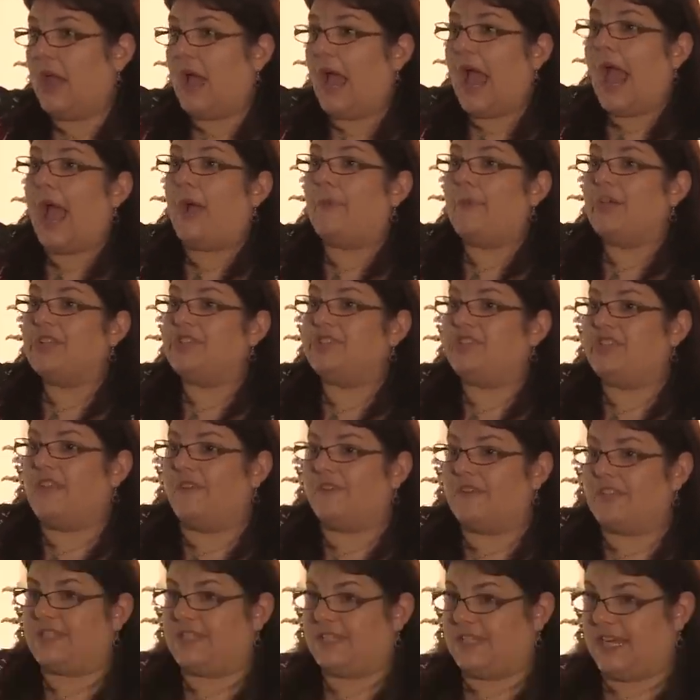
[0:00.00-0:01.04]
How much
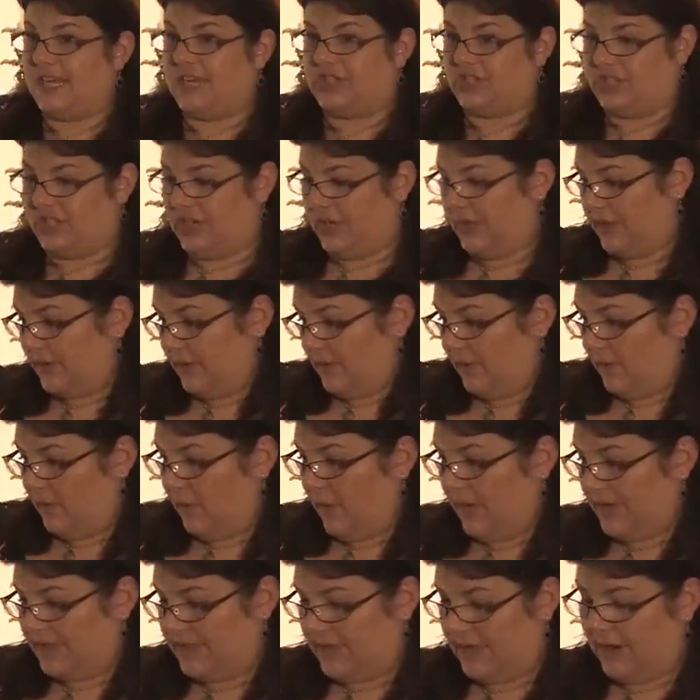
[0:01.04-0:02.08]
devastation
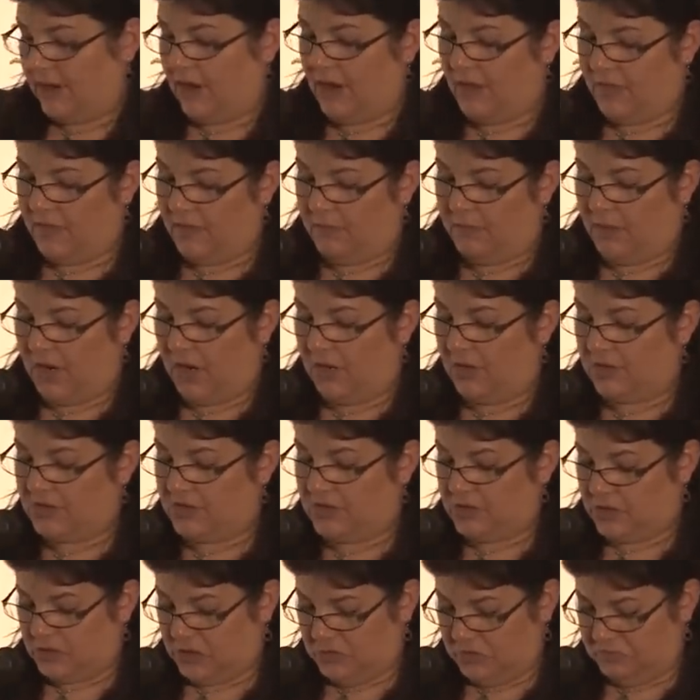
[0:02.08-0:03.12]
was there on the
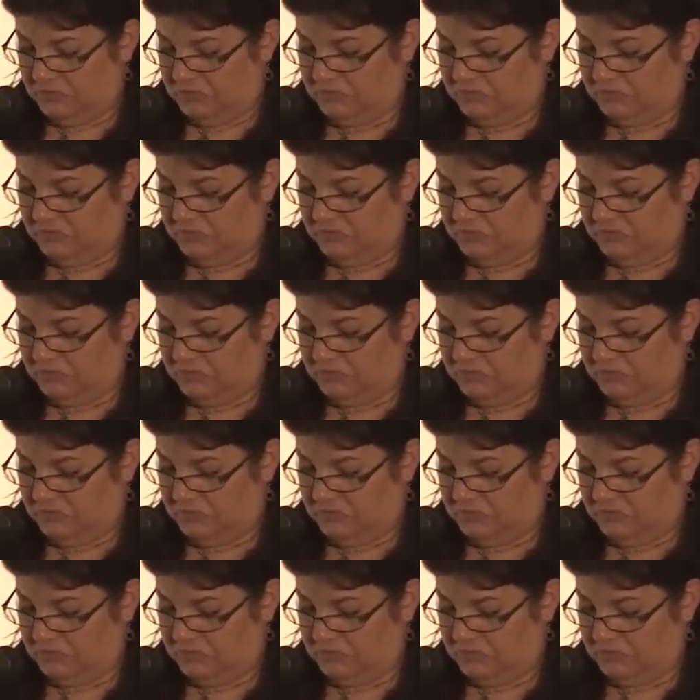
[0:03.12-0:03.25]
march?